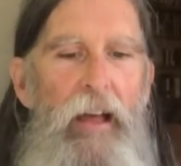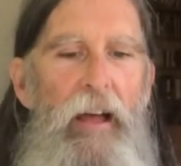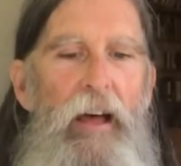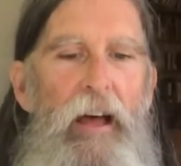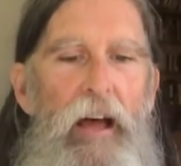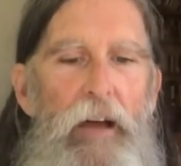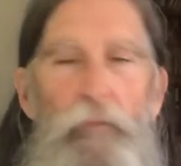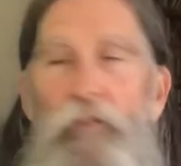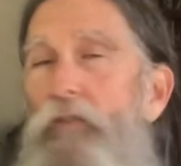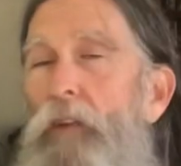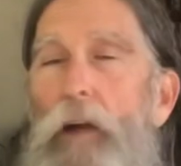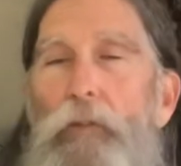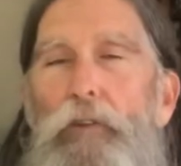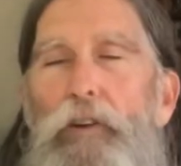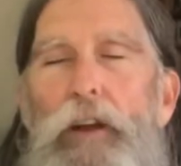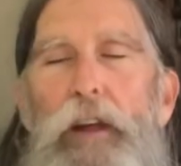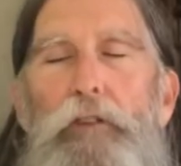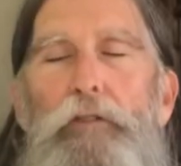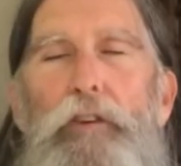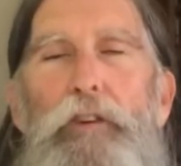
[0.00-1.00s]
And if you're
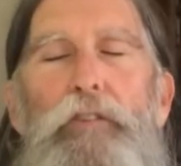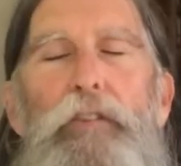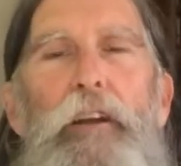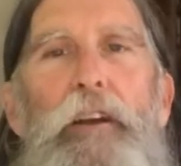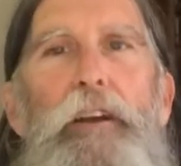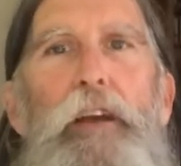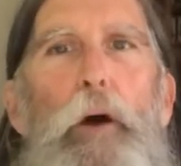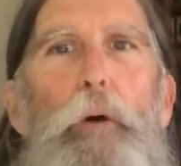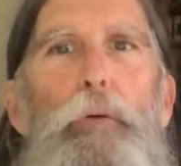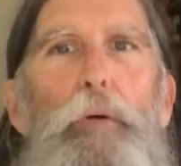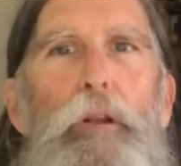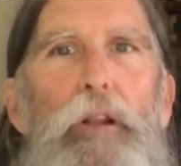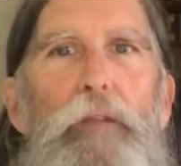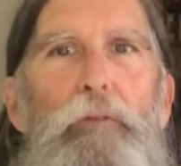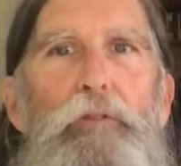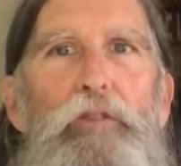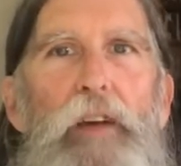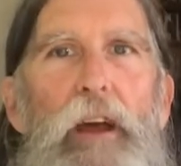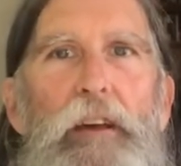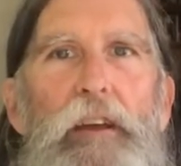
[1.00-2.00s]
ever interested, go
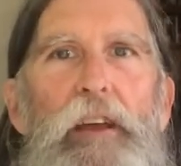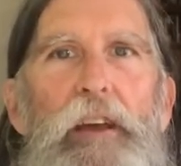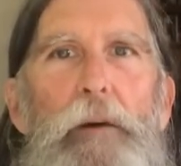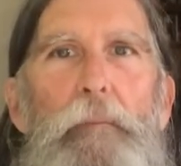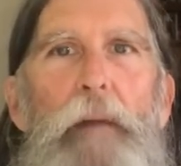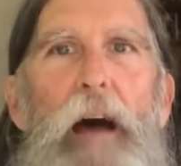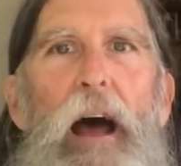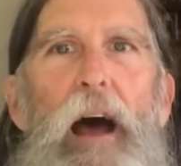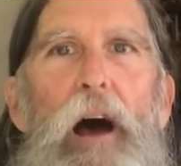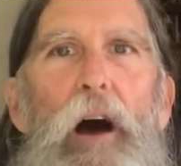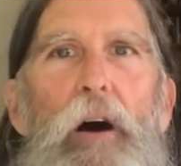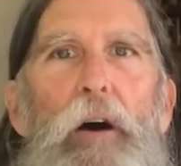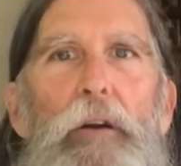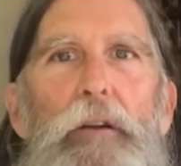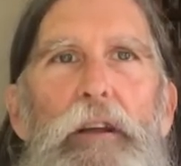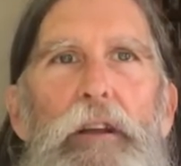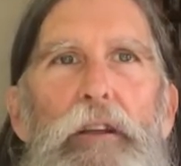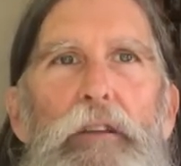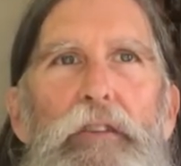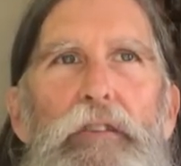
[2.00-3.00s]
check him
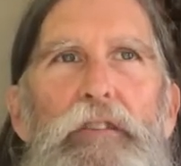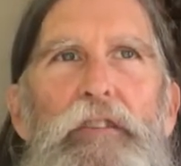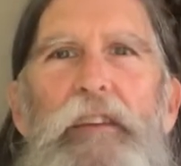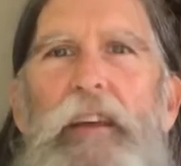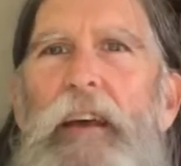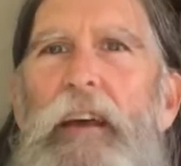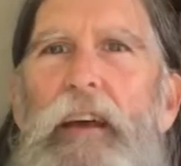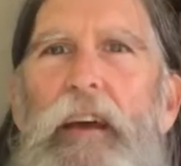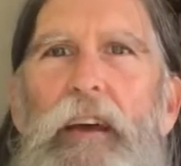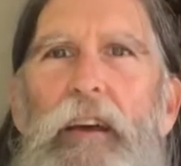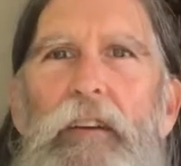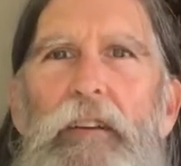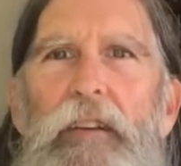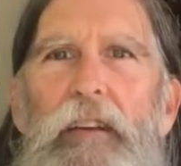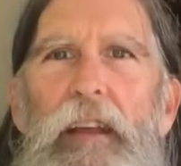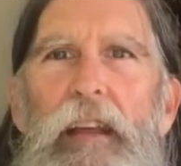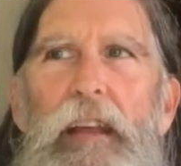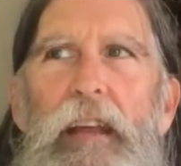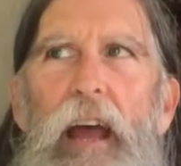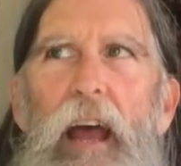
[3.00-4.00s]
out. It's Tick,
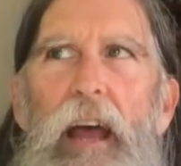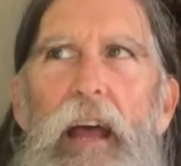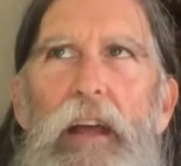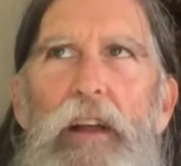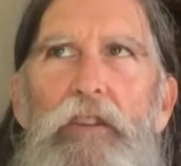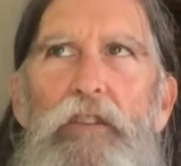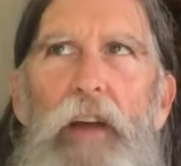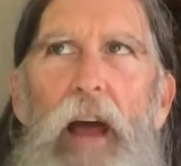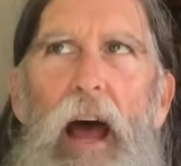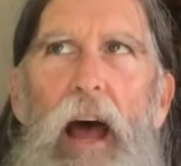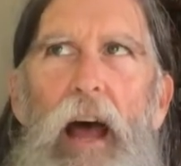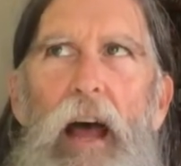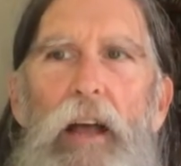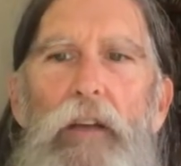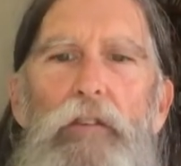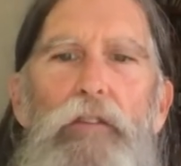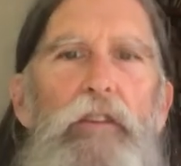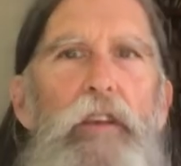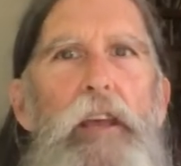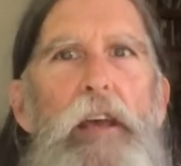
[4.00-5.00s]
T H I
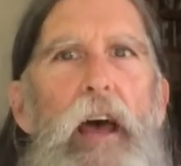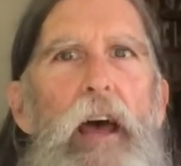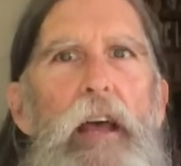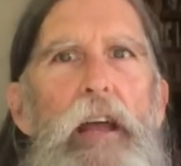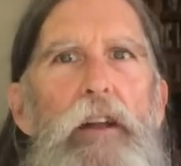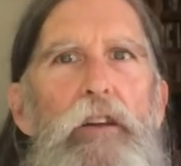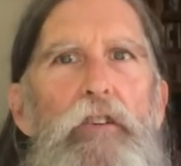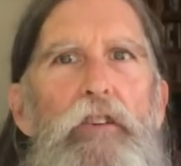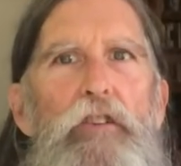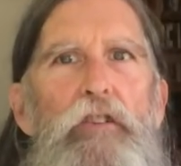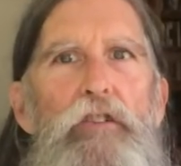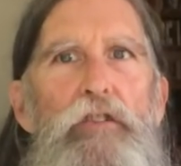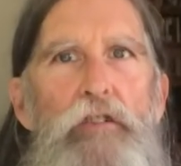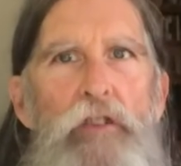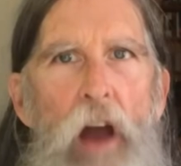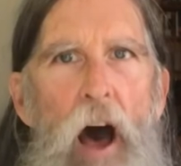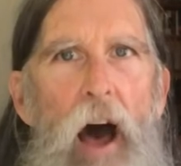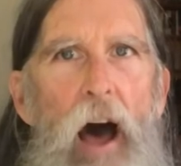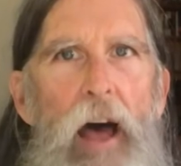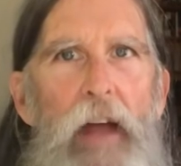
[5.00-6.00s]
C H,
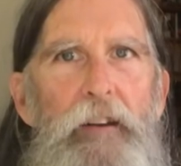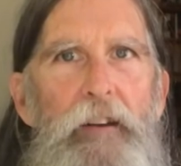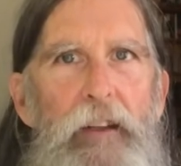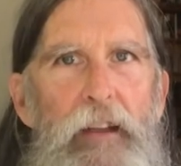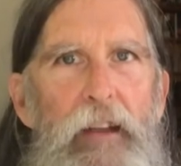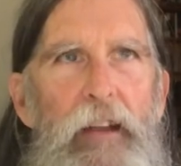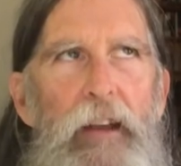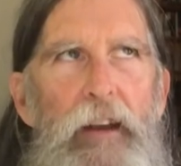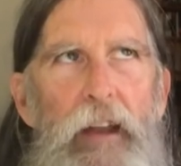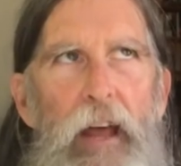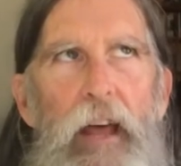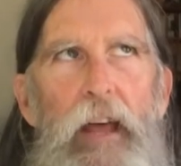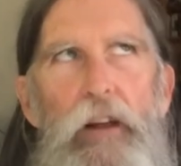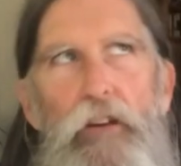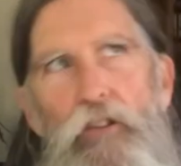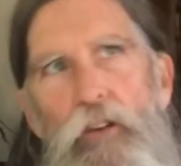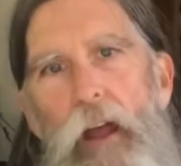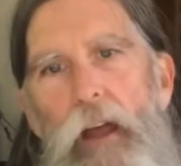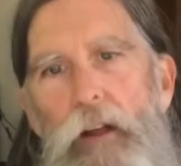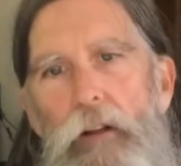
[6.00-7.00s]
not N
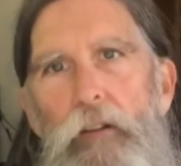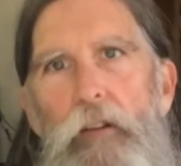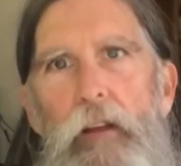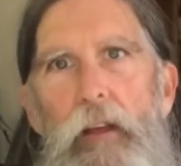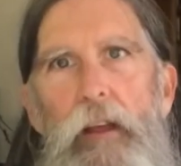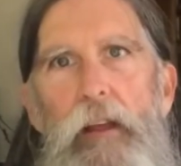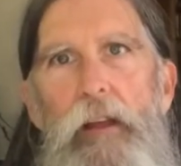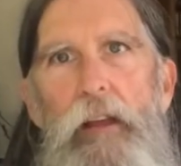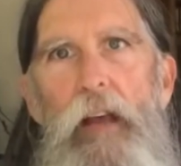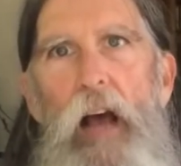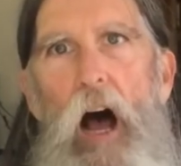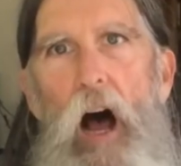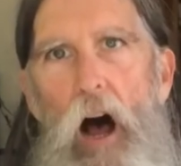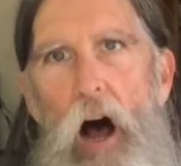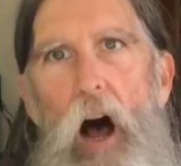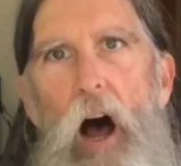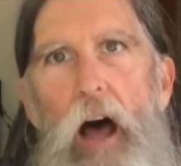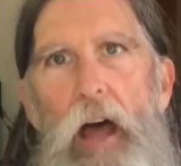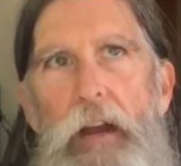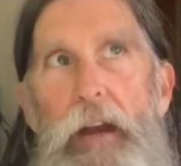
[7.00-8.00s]
H A T,
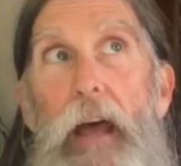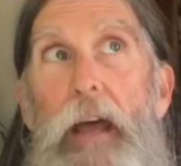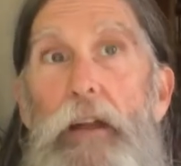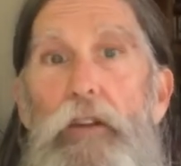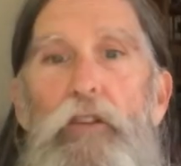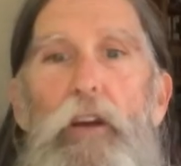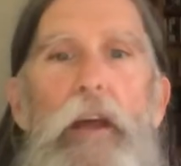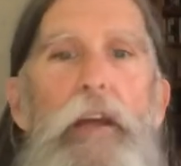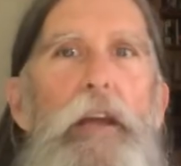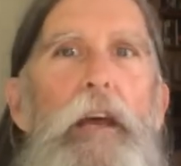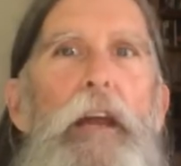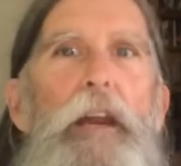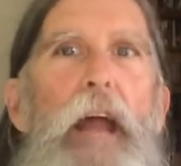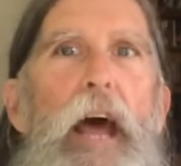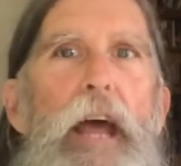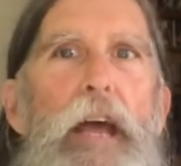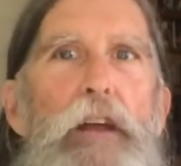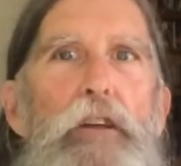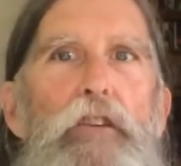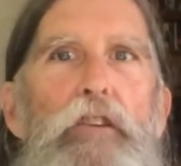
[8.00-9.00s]
Han, H A N
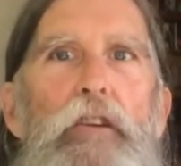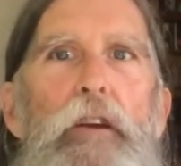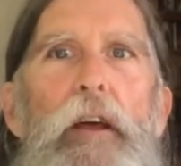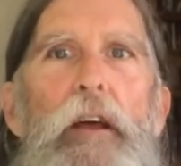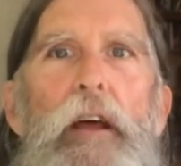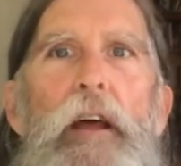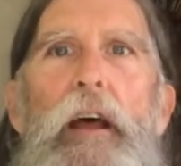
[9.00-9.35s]
H.